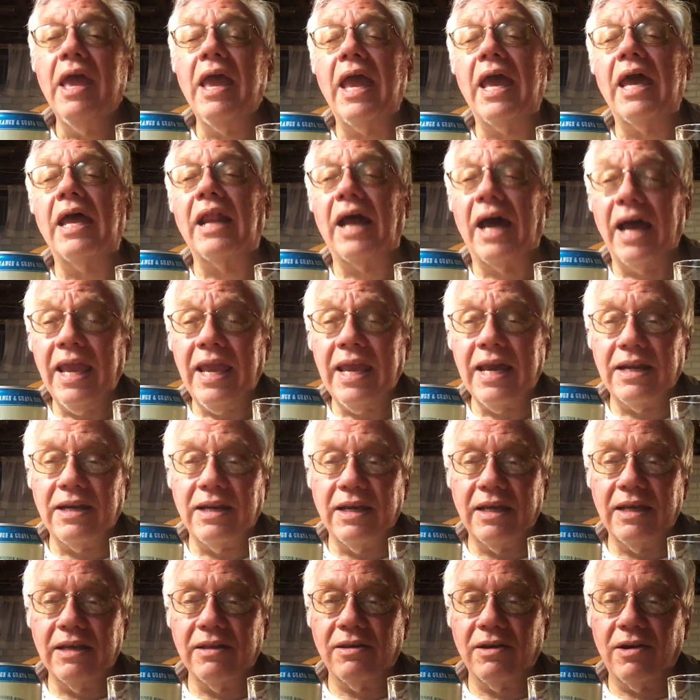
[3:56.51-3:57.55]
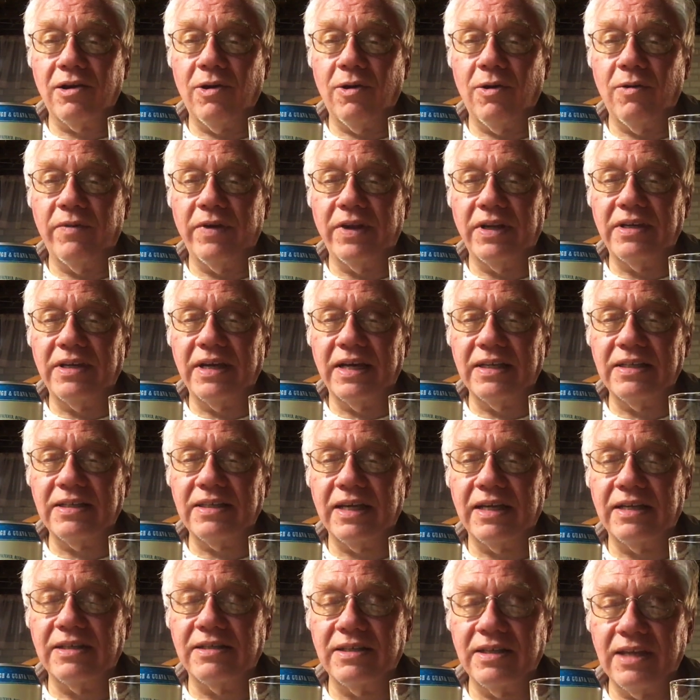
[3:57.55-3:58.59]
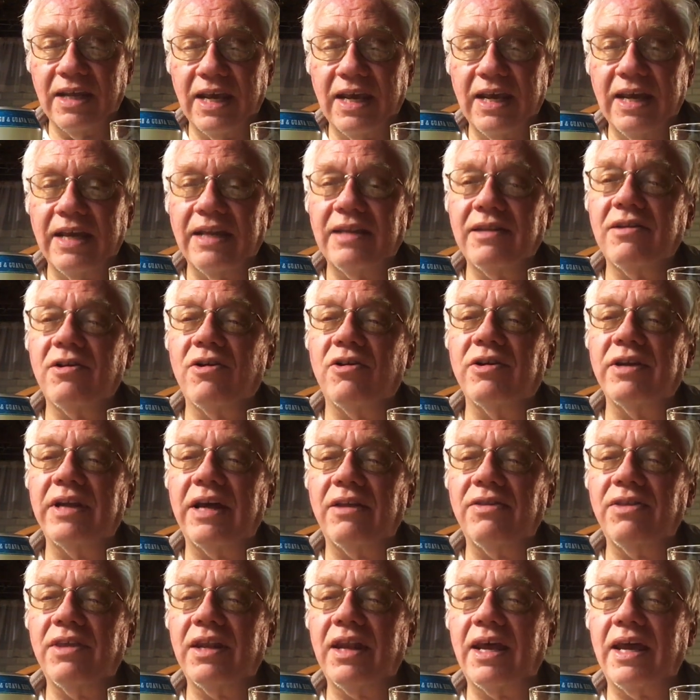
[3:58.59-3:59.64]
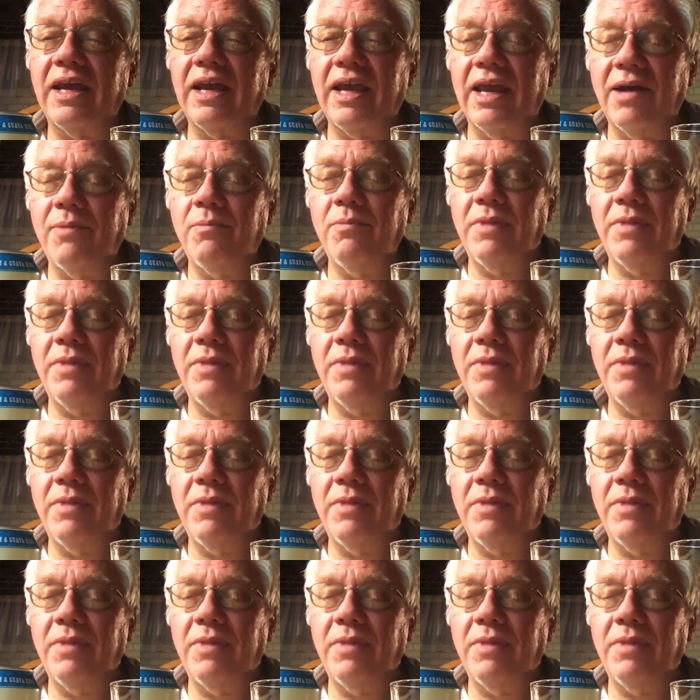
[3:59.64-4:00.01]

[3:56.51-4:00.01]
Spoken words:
and I had to get the COVID test, and today it turned out that I am